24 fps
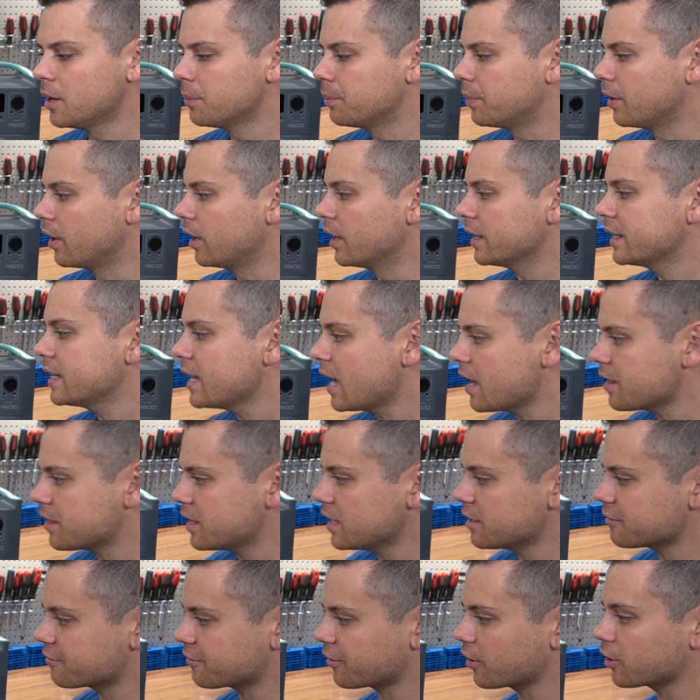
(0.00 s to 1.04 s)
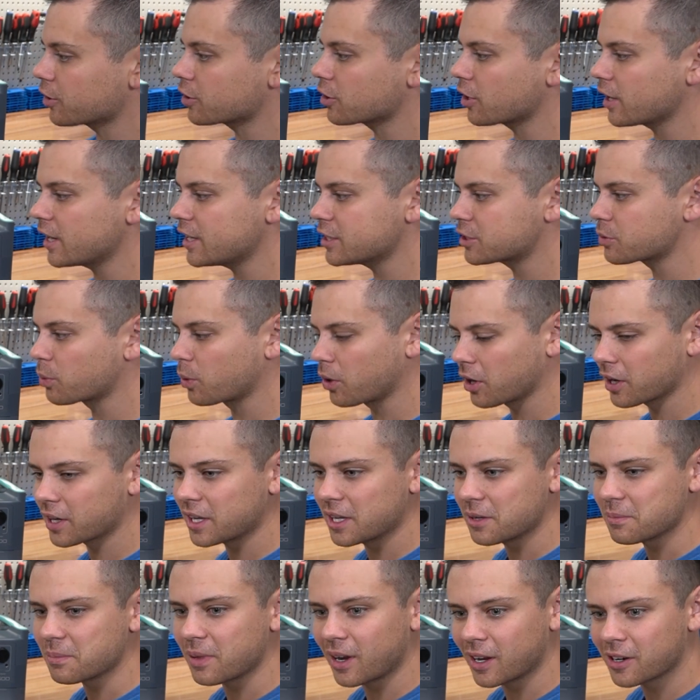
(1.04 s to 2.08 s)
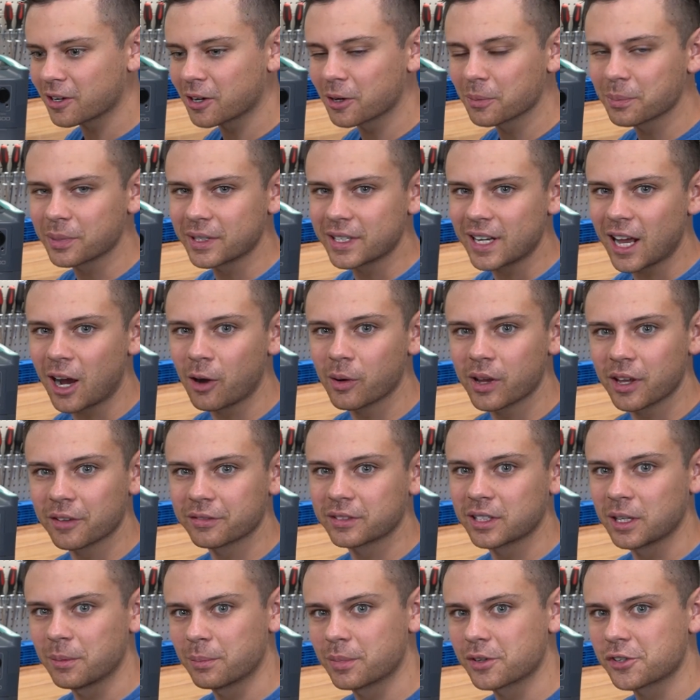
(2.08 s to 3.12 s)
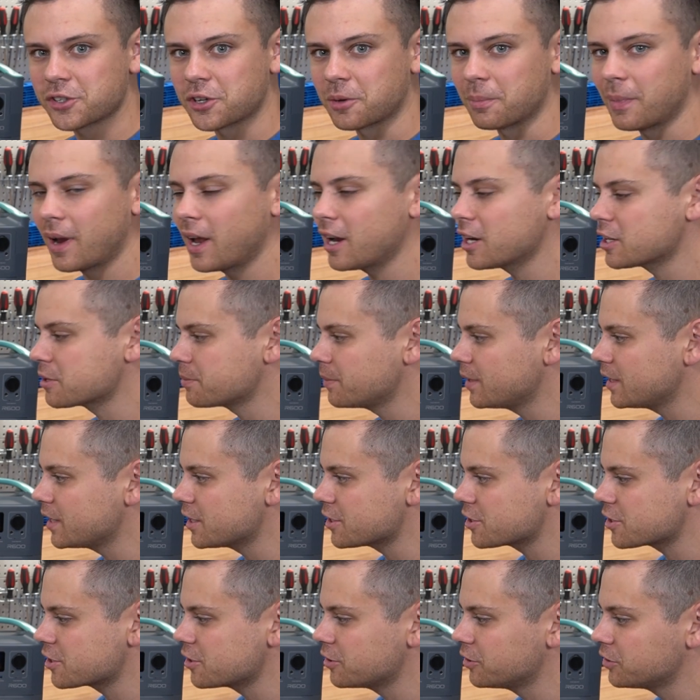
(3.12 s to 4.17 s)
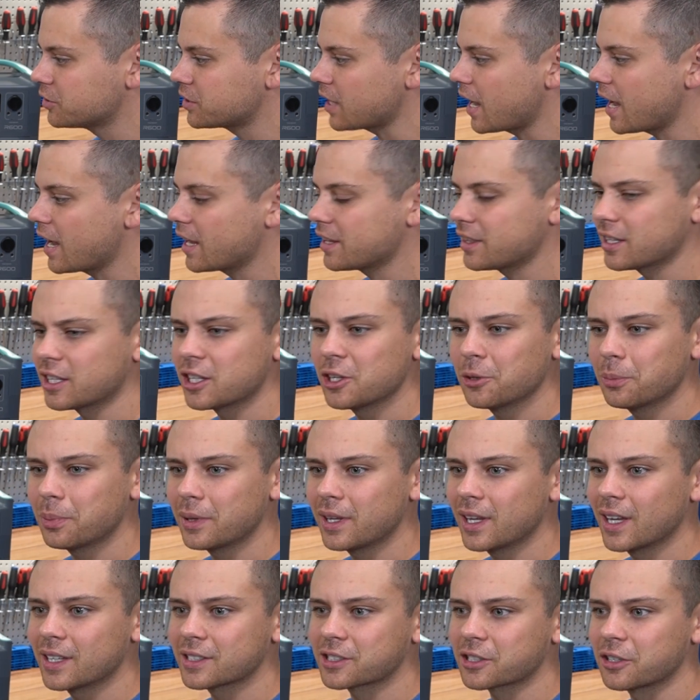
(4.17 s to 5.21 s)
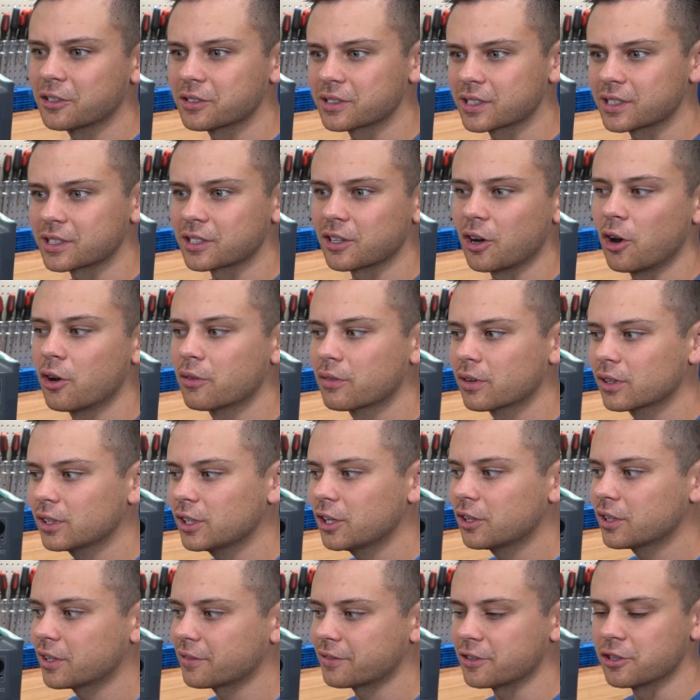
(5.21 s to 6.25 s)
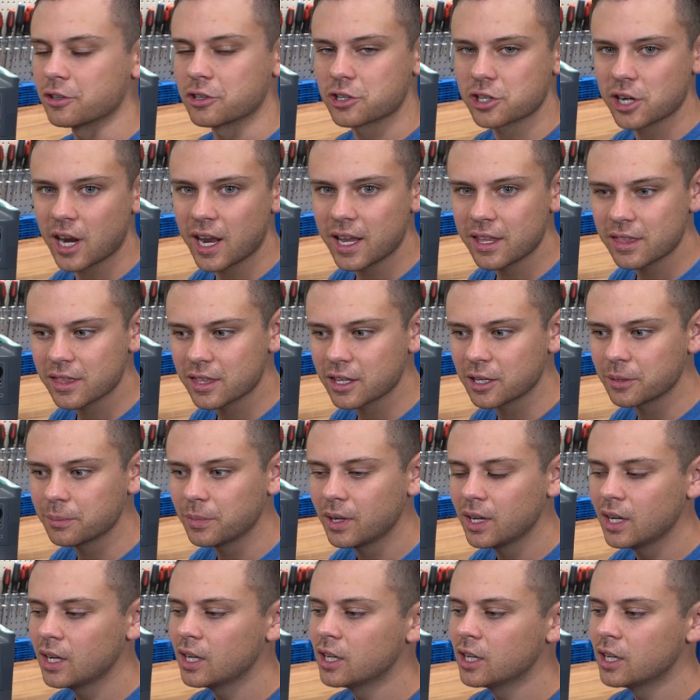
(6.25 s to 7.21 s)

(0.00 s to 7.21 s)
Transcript: But yeah, the inverter is working better, but now we have temperature management issues and the UPS goes into overload if you chain them.